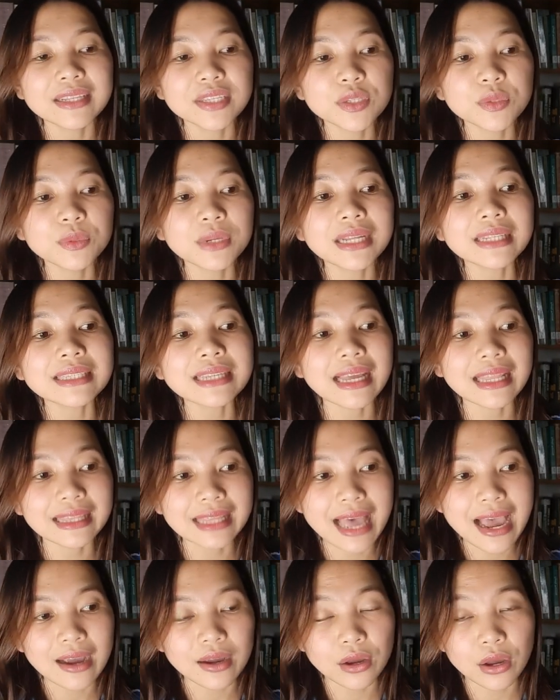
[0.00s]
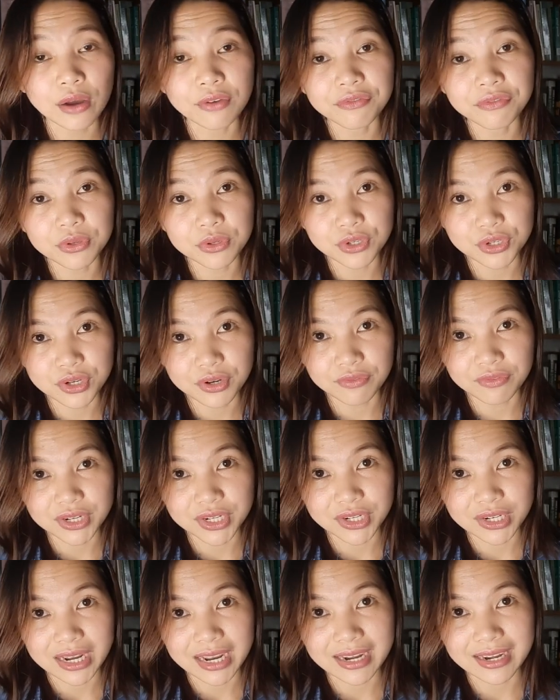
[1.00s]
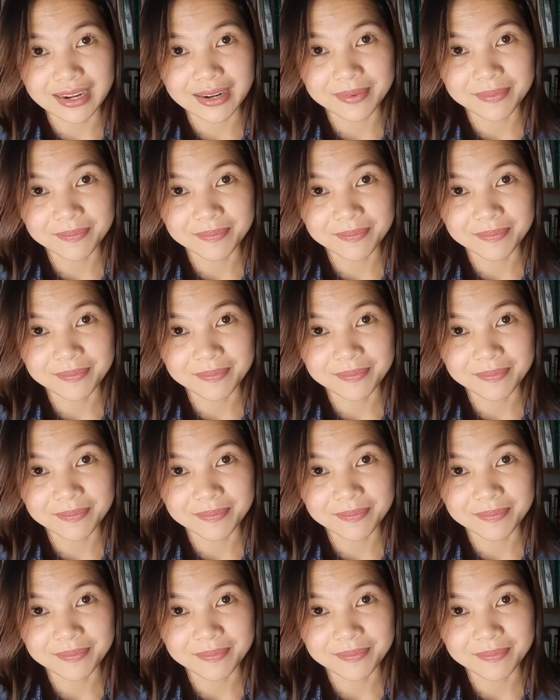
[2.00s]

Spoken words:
students' lack of future vision.